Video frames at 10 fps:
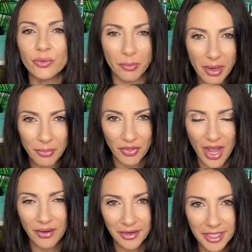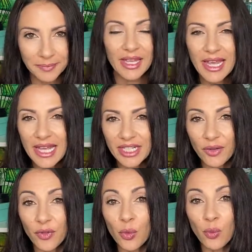remember that, right? And
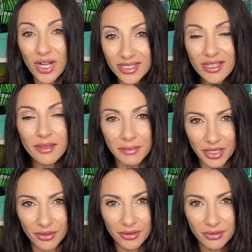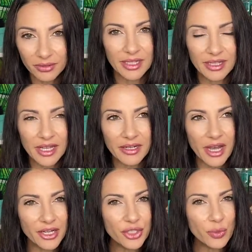if he was in the middle, then
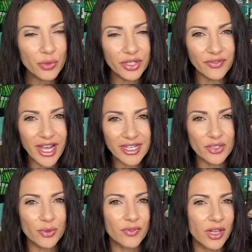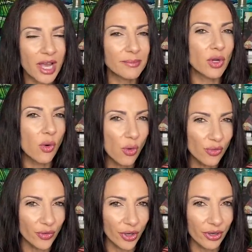Hunter would have had to have climbed
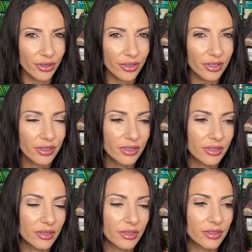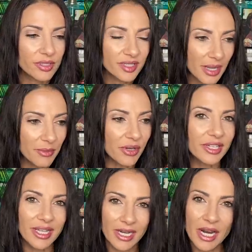over Summer to
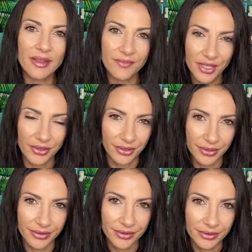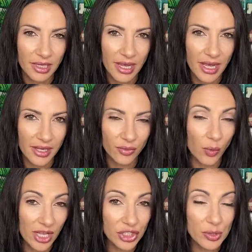get out of the vehicle and
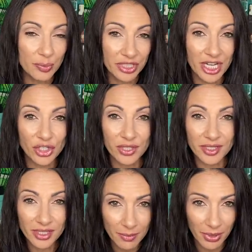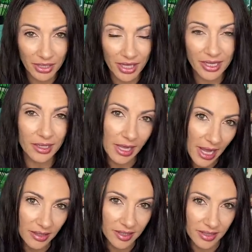while she was potentially sleeping, like
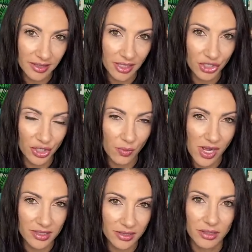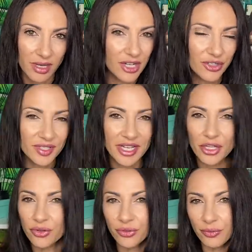Allyson said she was. Hunter said he
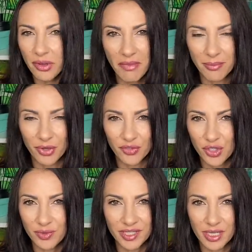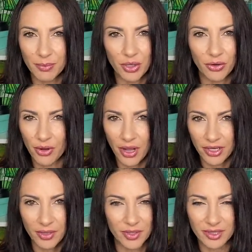couldn't remember if she was sleeping or not,
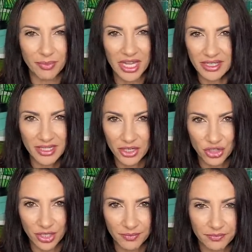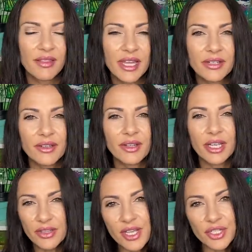he wasn't paying attention. Then,
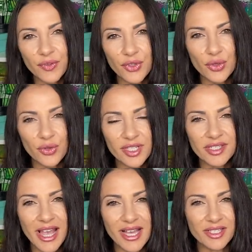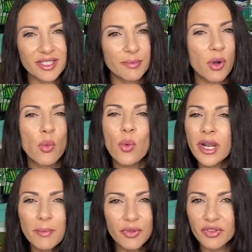in the interview, Chris asks about what
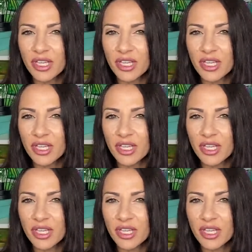about the